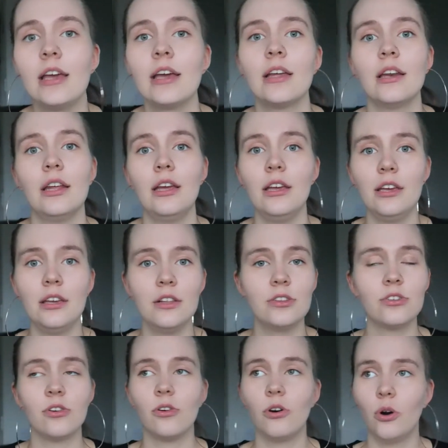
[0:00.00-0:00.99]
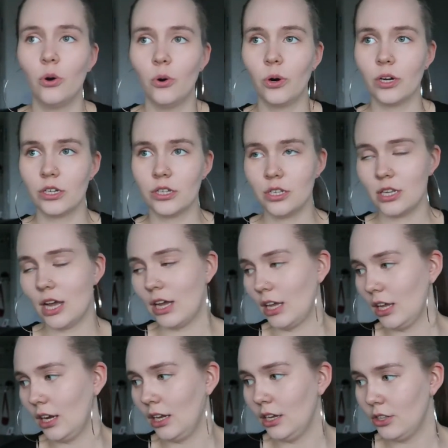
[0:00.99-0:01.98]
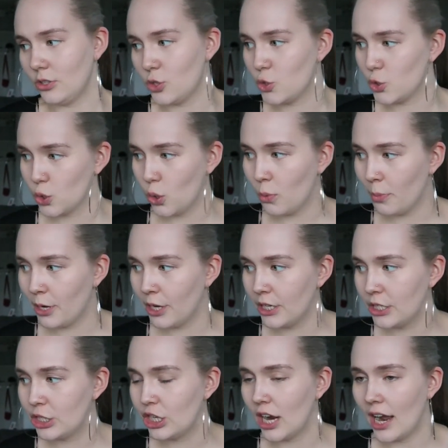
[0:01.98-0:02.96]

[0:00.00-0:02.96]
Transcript: can eat a horse. I can eat so much.